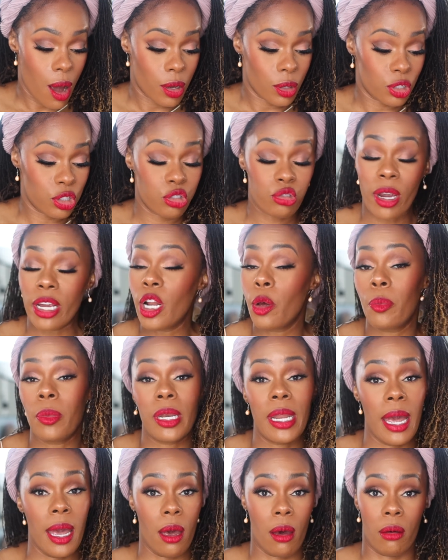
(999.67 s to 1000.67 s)
straight up and
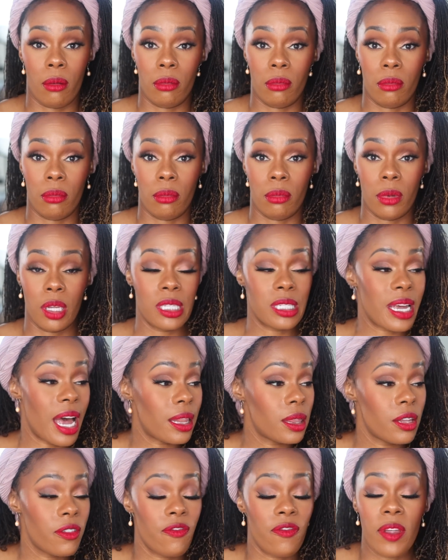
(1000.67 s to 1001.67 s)
down. It's
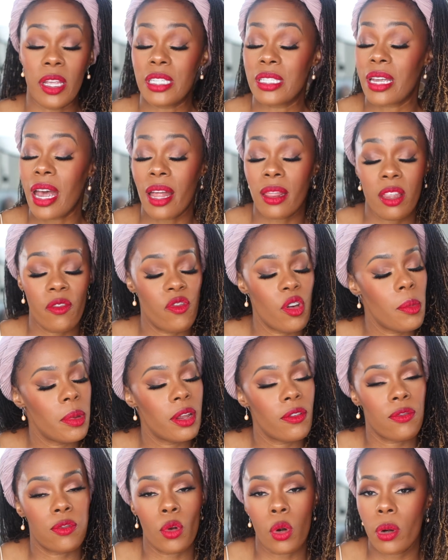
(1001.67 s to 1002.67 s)
got the
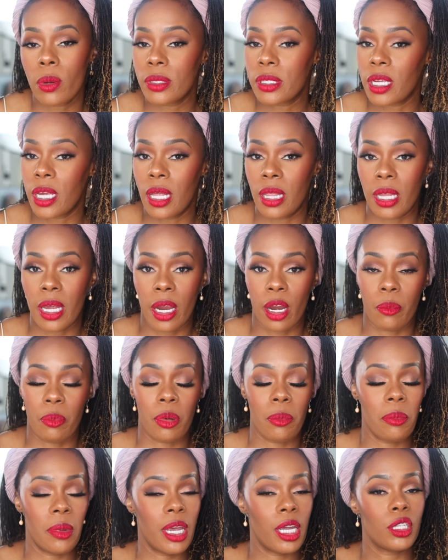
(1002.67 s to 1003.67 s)
feminine florals in there,
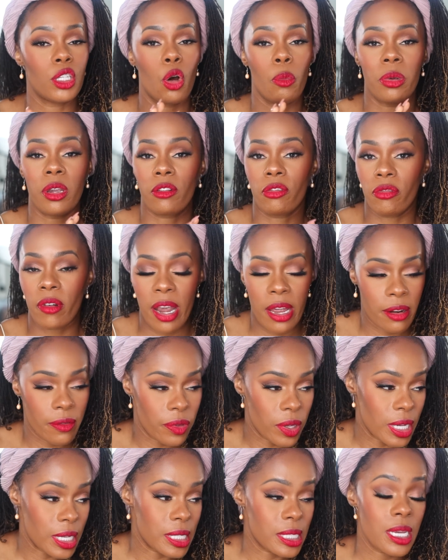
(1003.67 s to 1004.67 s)
but men, don't be afraid of
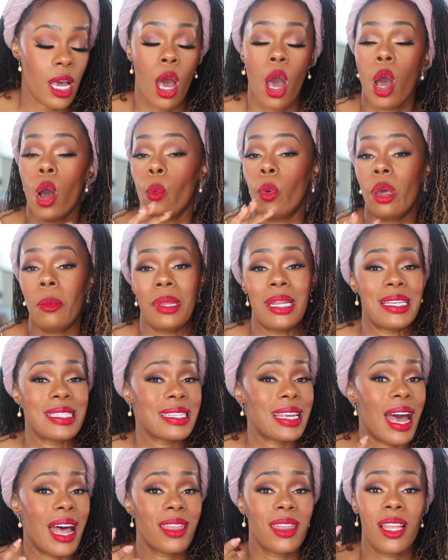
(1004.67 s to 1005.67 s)
this. Women, it's
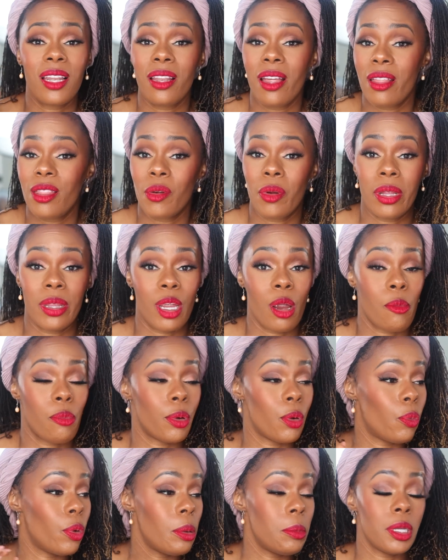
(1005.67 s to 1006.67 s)
got the leather in there,
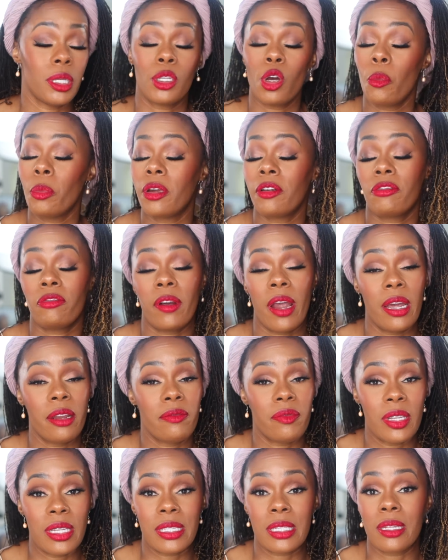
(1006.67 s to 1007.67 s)
but women, don't be afraid of
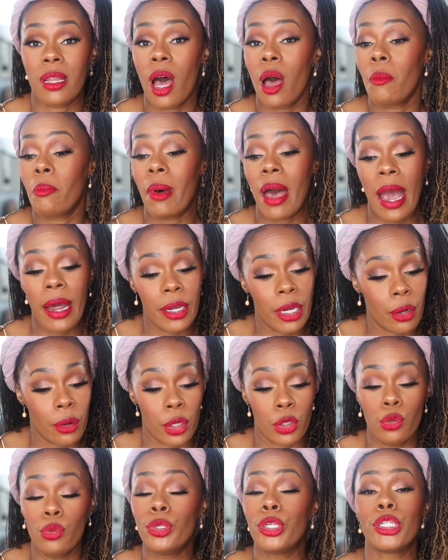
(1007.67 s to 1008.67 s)
this. Non-binary,
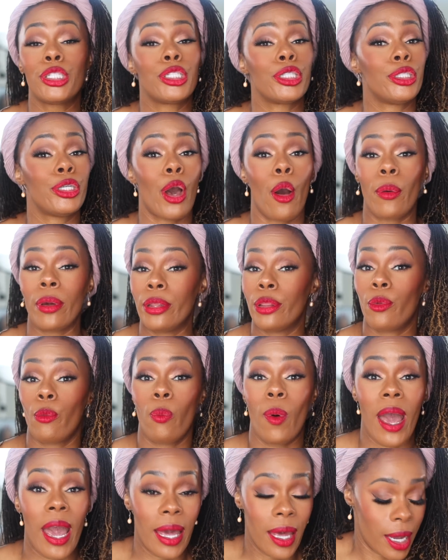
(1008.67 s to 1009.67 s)
you good to go either
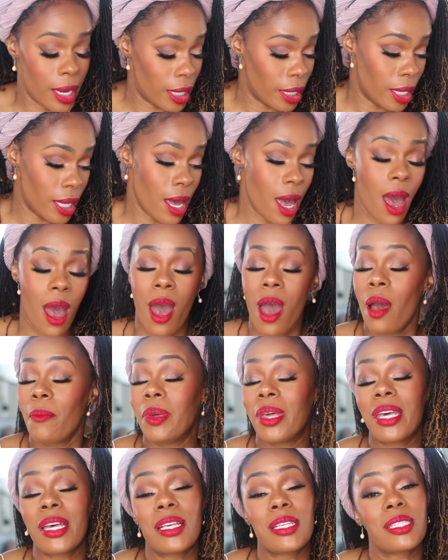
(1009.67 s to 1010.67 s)
way, honey,
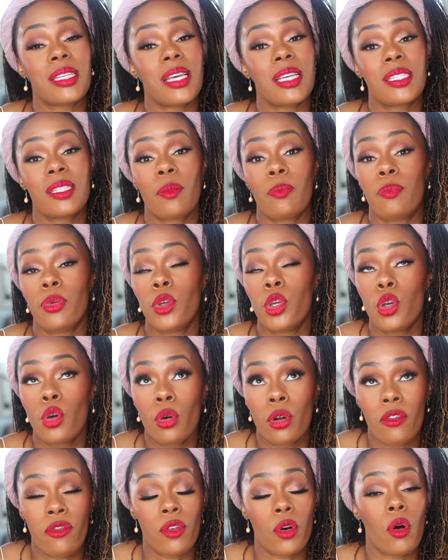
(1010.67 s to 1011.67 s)
because it's a
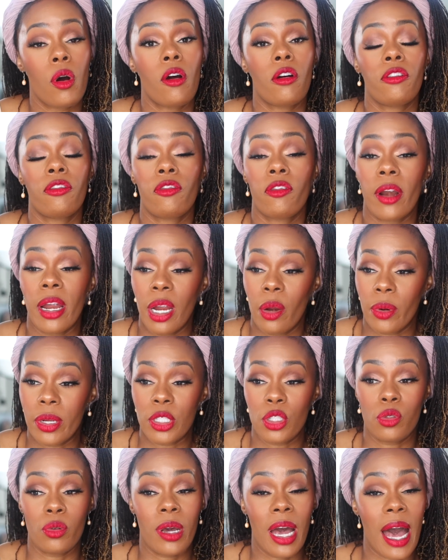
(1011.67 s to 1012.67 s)
beautiful
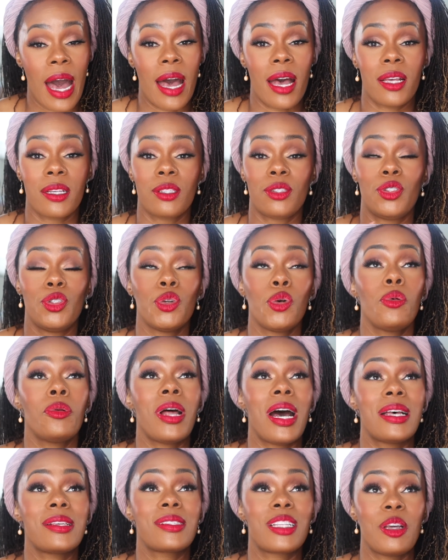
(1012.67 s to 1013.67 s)
fragrance. You guys, do
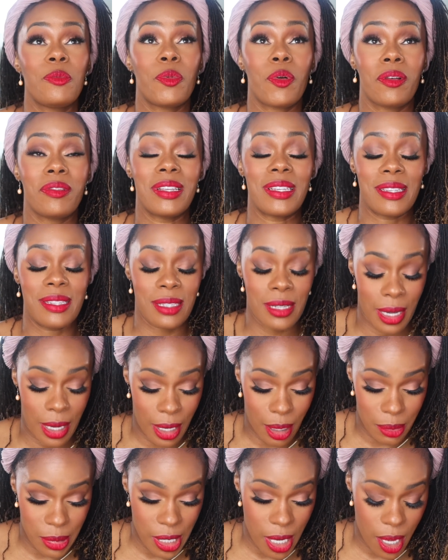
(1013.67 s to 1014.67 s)
not sleep on this scent.
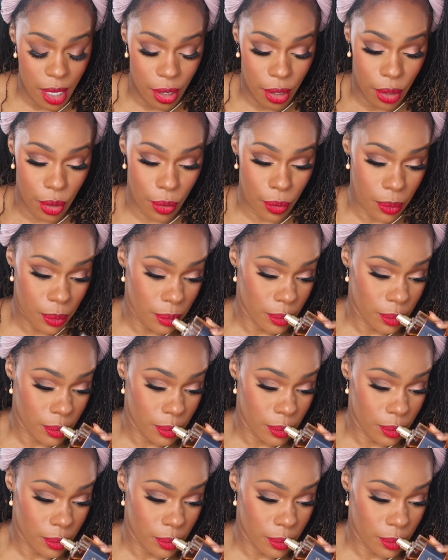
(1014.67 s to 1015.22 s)
I'm telling you.